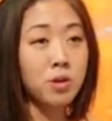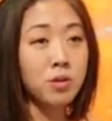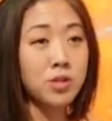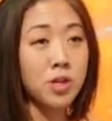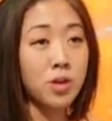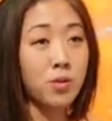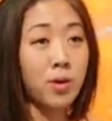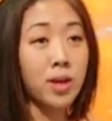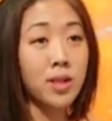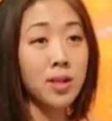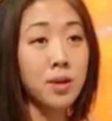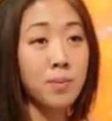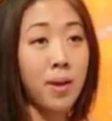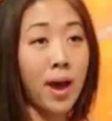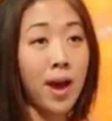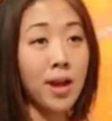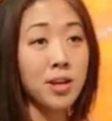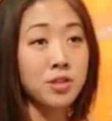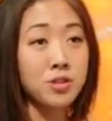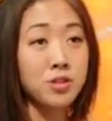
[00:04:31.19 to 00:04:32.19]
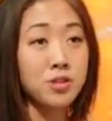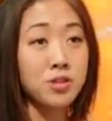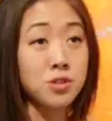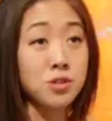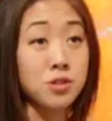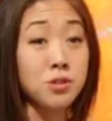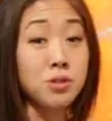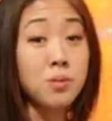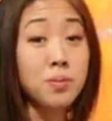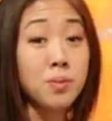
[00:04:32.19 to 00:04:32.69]
directly back
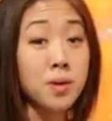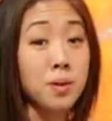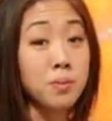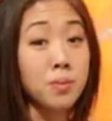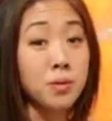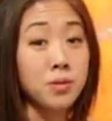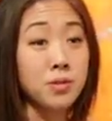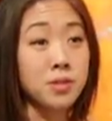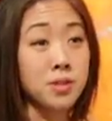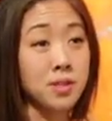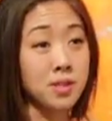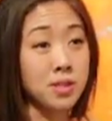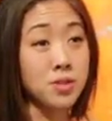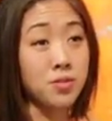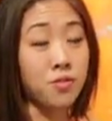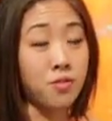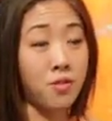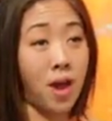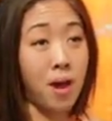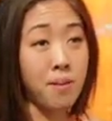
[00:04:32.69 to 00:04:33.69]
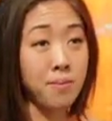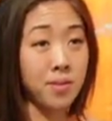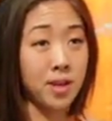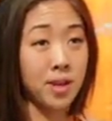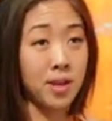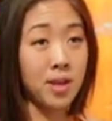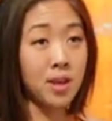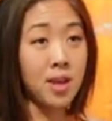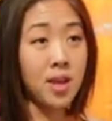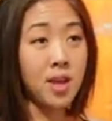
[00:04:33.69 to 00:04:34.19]
to the people, to this family.